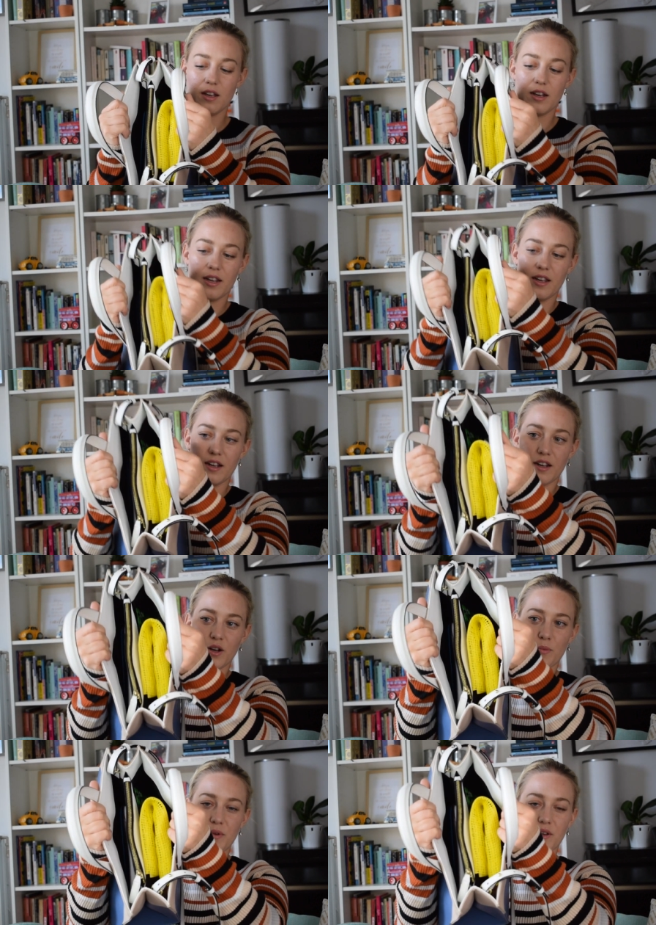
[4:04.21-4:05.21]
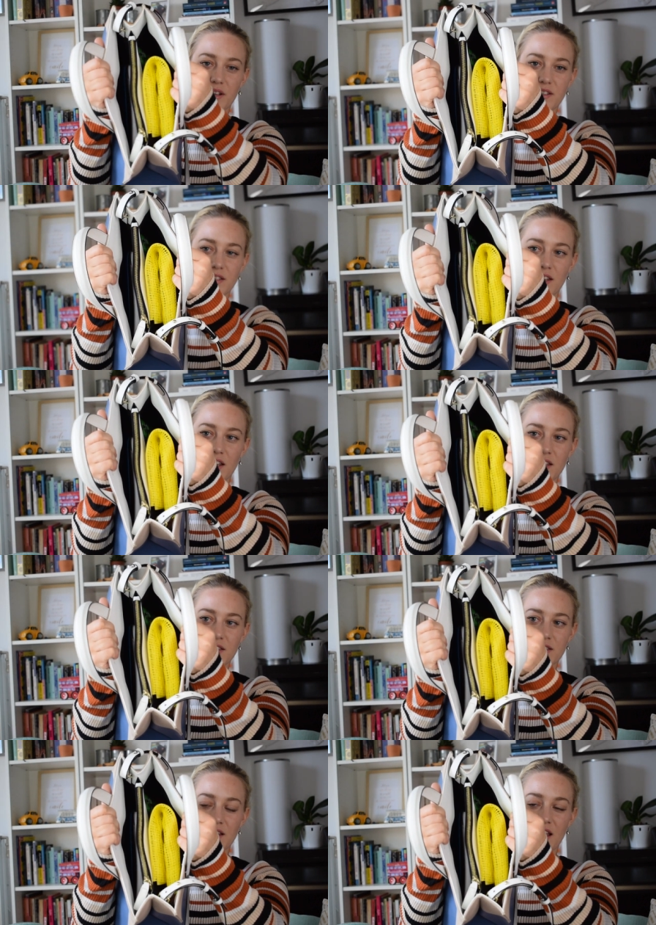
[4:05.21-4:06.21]
I hope you can see
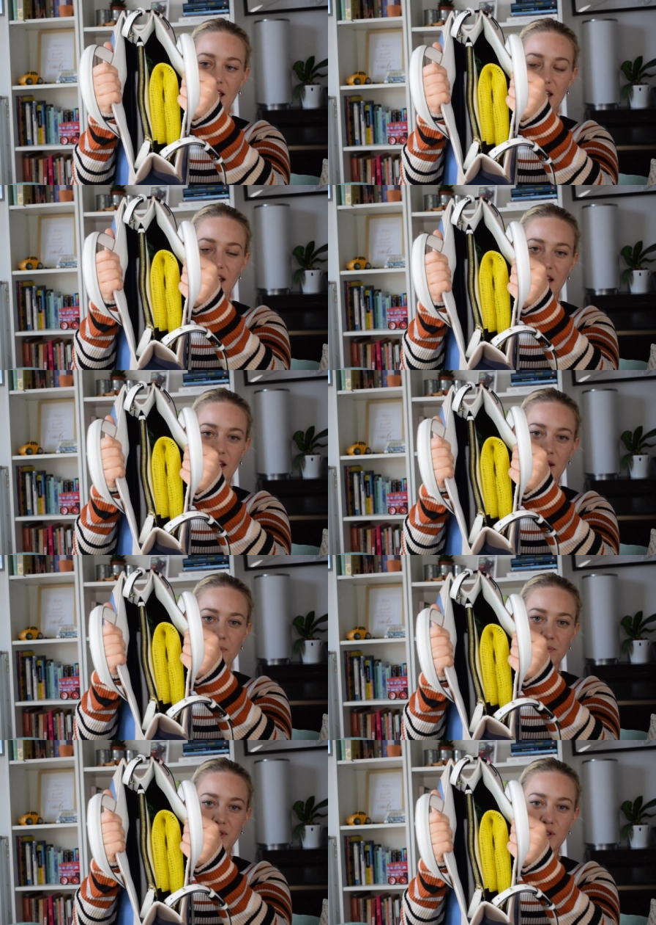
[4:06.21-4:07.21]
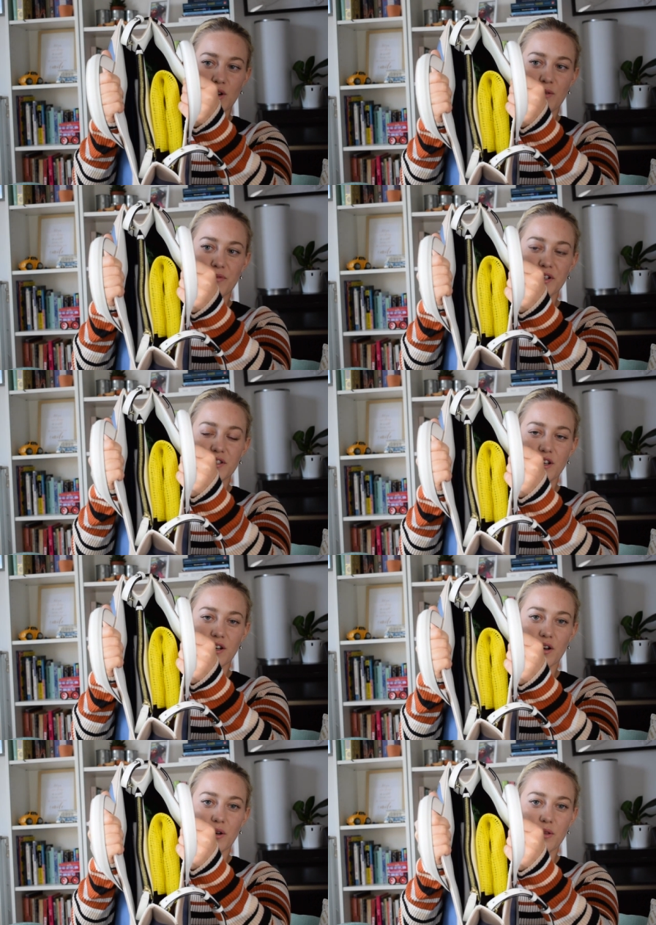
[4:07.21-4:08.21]
this. So I'm first
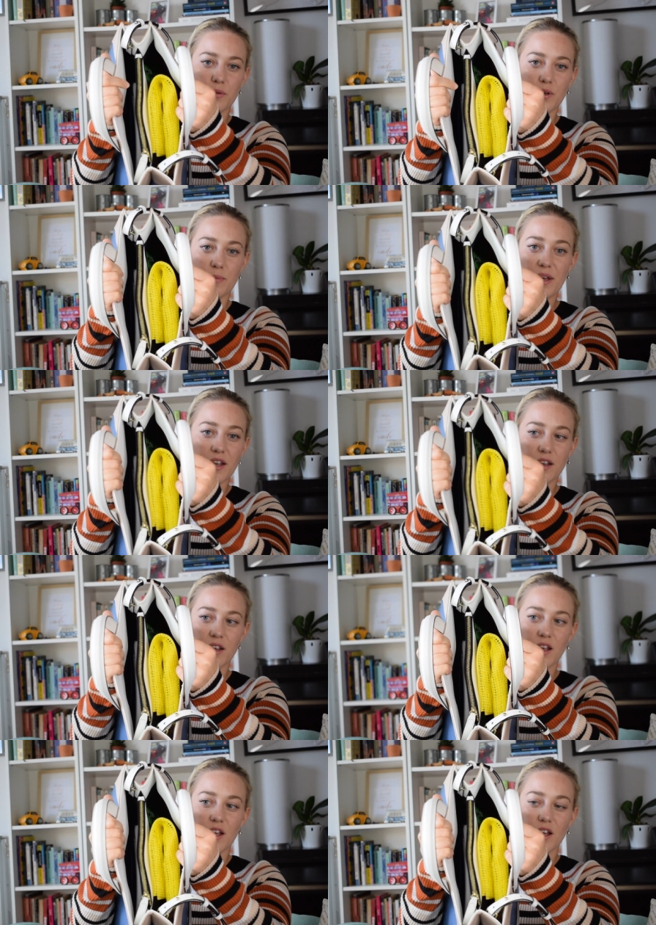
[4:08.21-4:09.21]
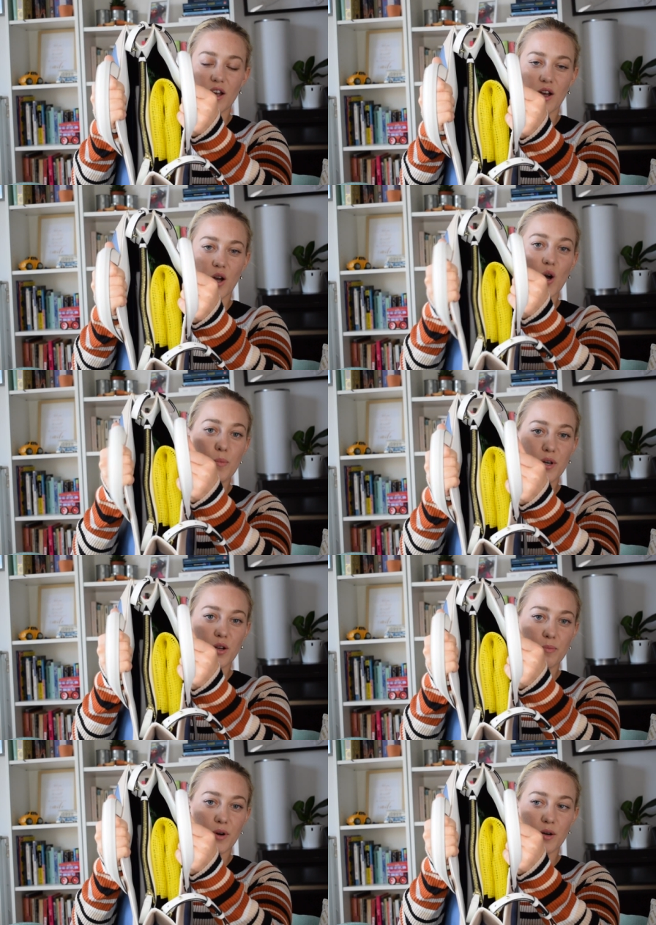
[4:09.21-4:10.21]
gonna go through the big open
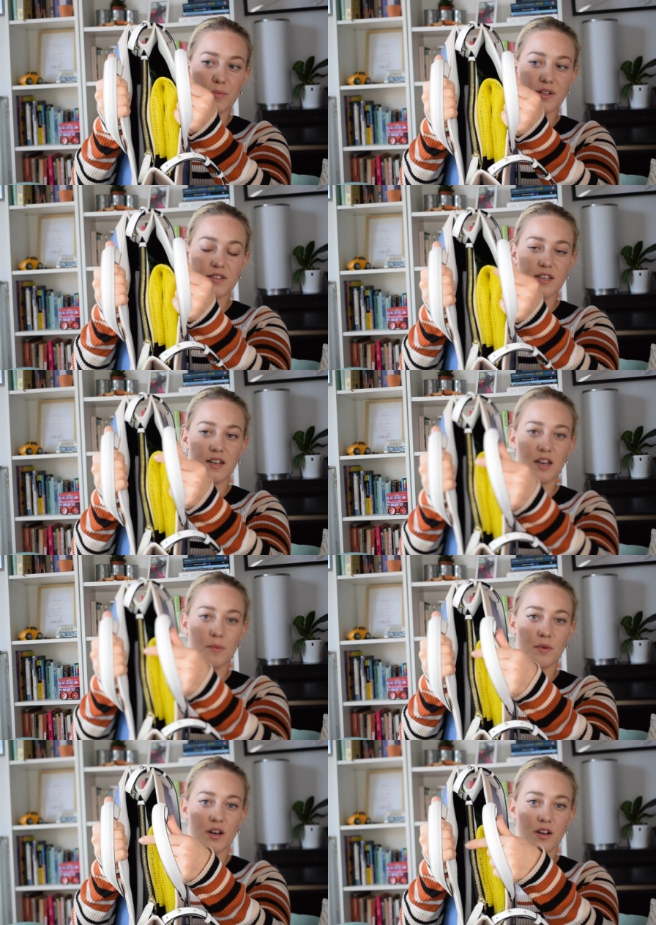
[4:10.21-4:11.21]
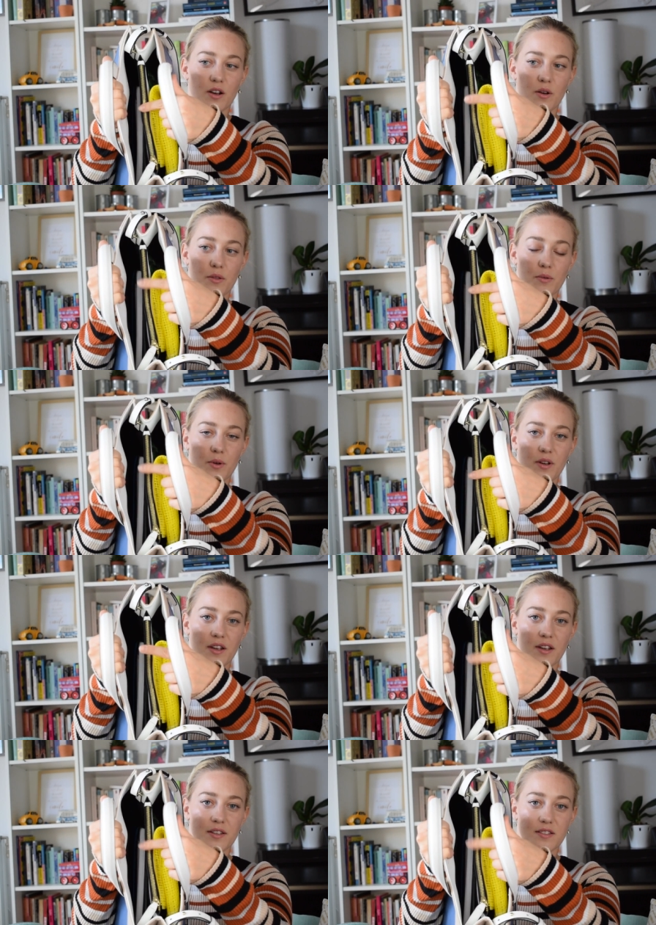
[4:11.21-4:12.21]
compartments, and then I'm gonna go through
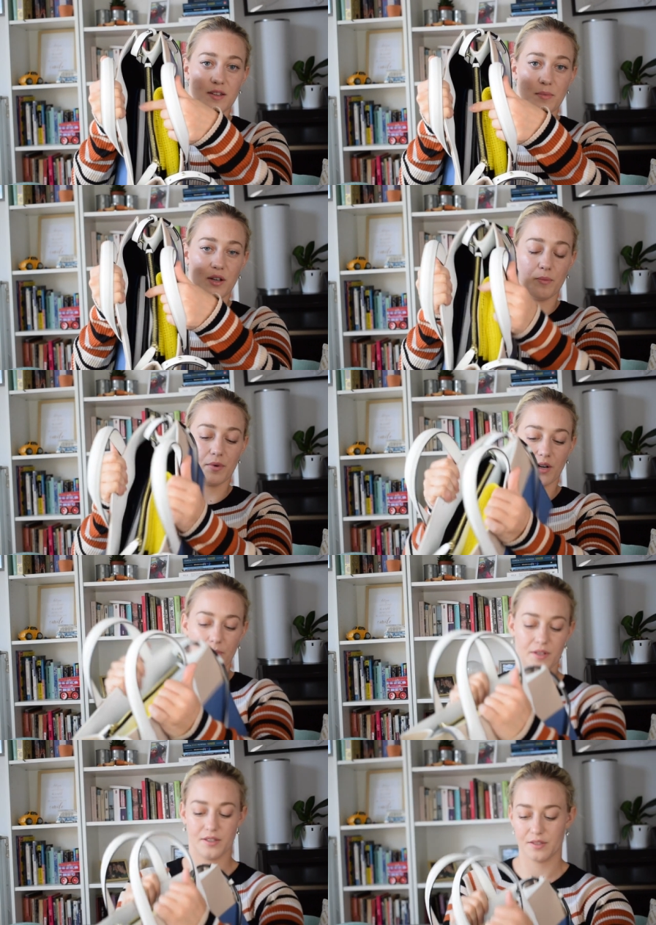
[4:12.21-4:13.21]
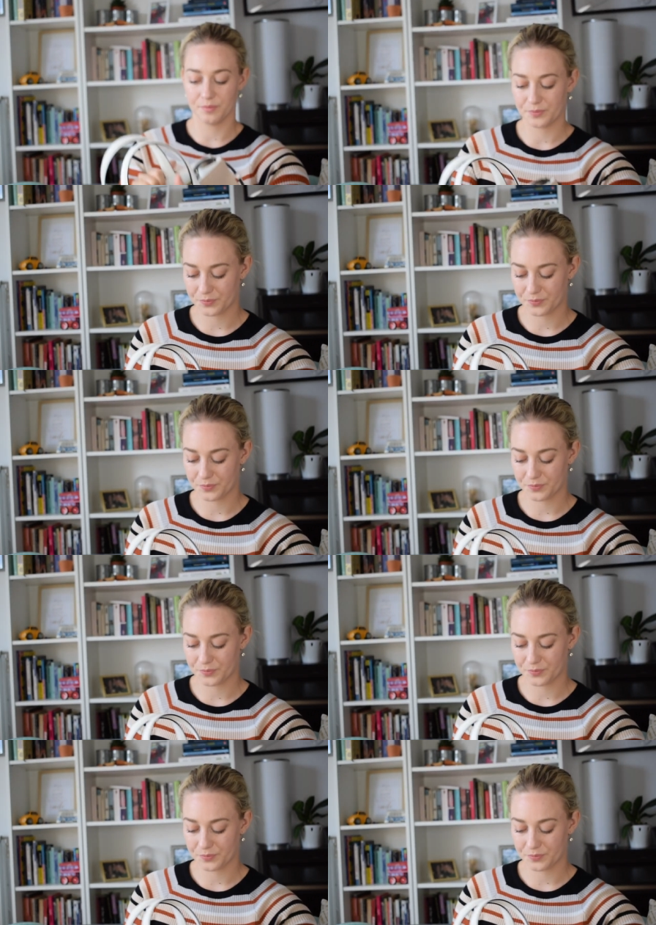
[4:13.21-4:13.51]
the zippy compartments.